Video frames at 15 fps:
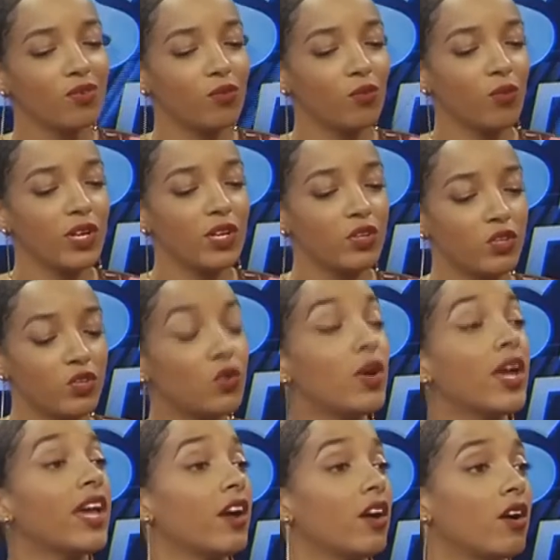We do
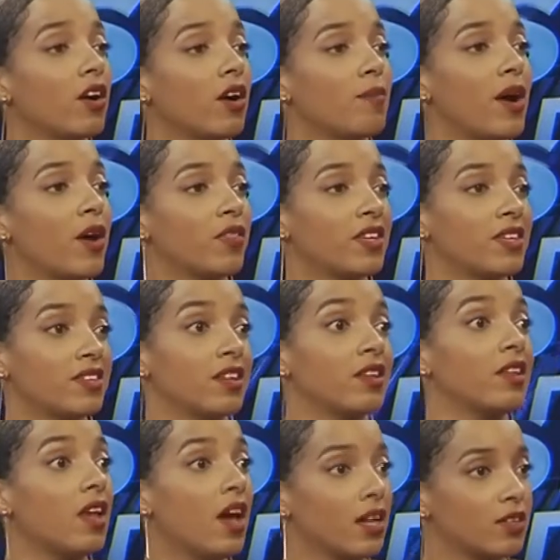hear about this a
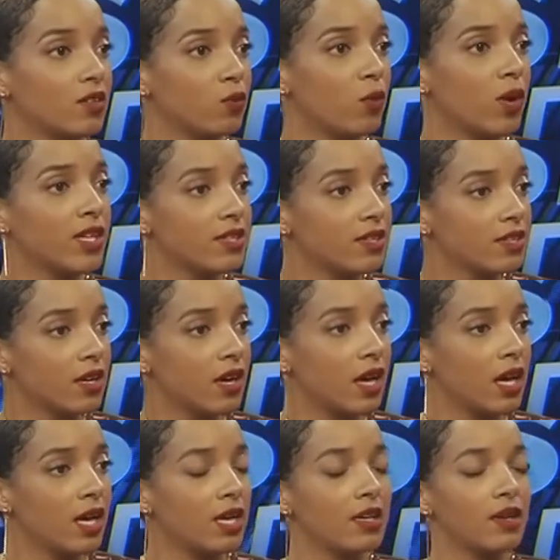lot. Once
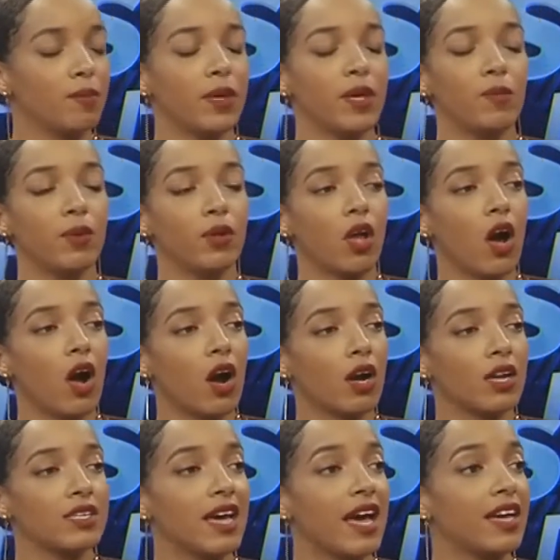people
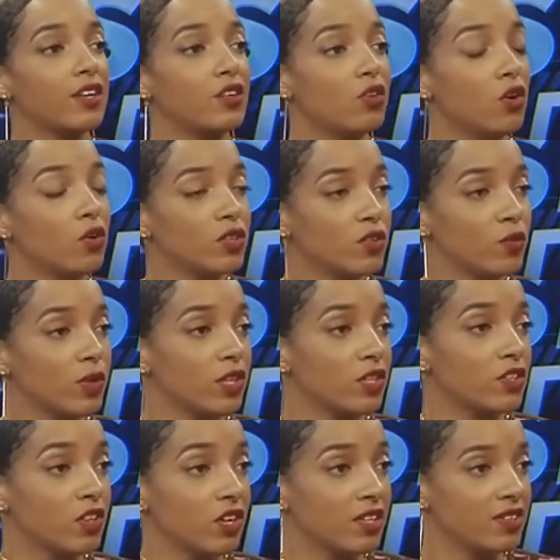are diagnosed with a
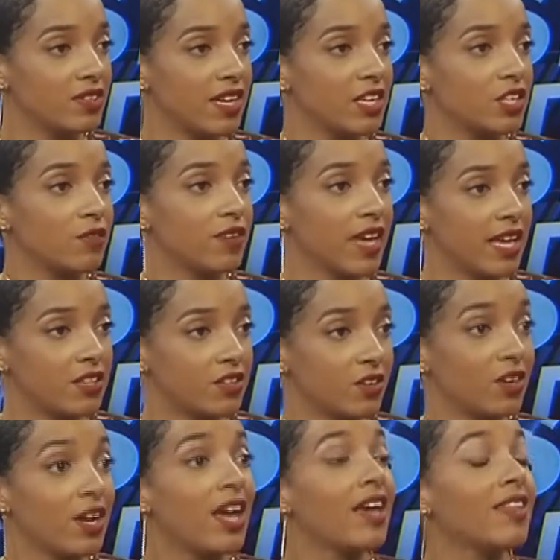certain stage of
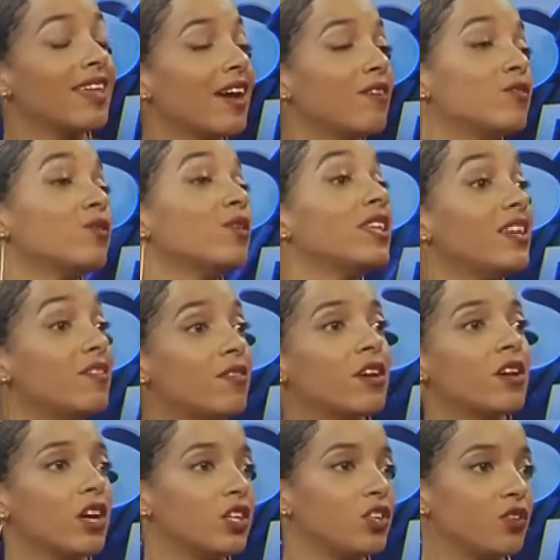cancer, they have to leave the
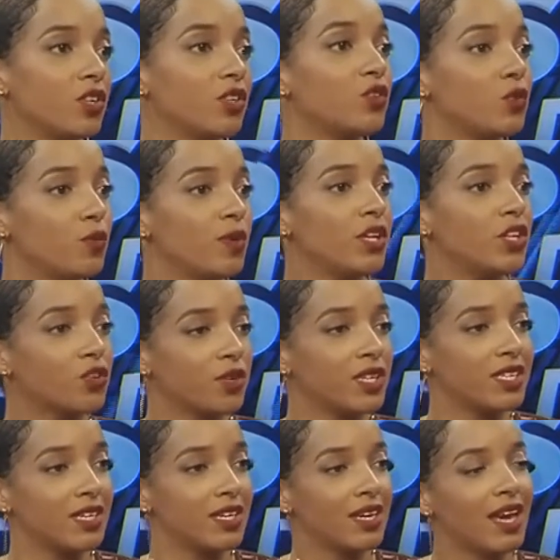country to be
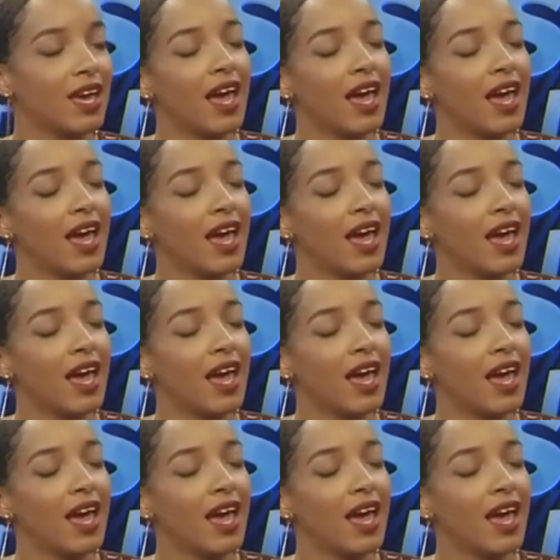treated.